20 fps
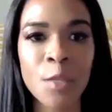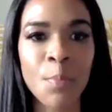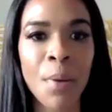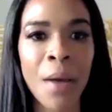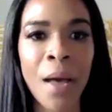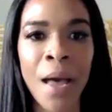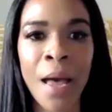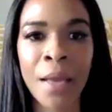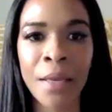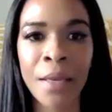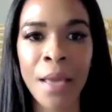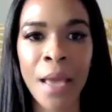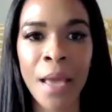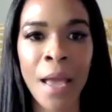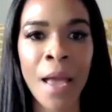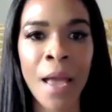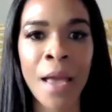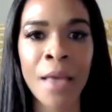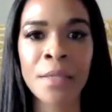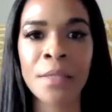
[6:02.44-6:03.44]

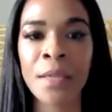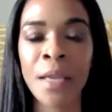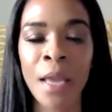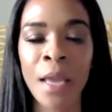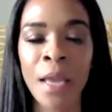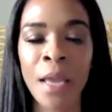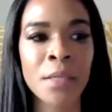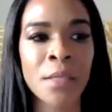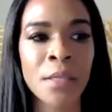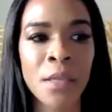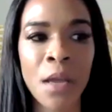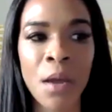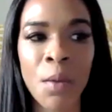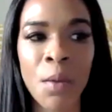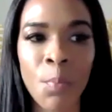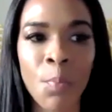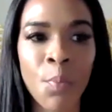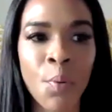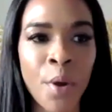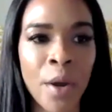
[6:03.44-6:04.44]
podcast, and
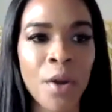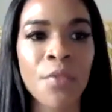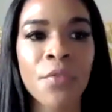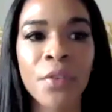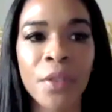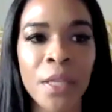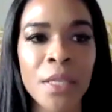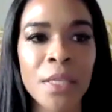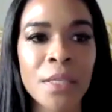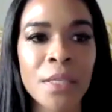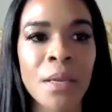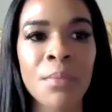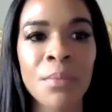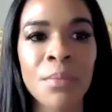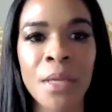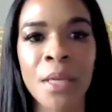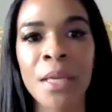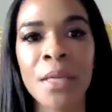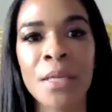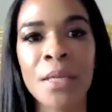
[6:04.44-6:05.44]
prayerfully
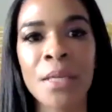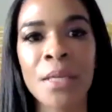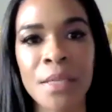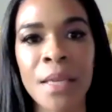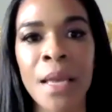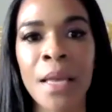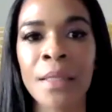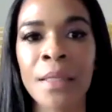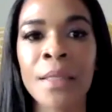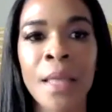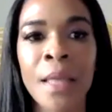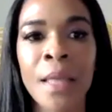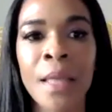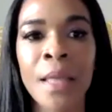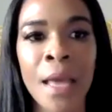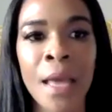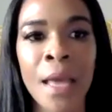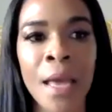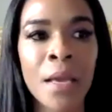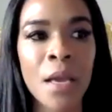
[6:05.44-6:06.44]
something is said
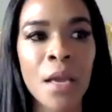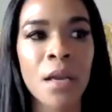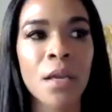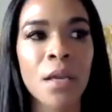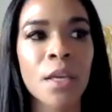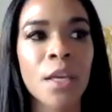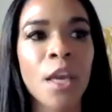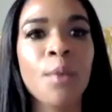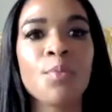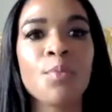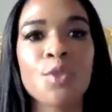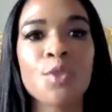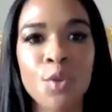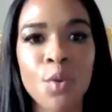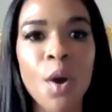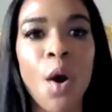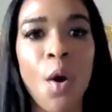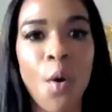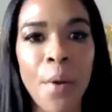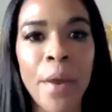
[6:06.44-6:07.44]
that keeps
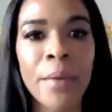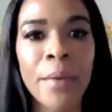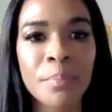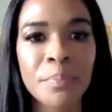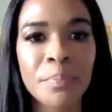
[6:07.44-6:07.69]
you going.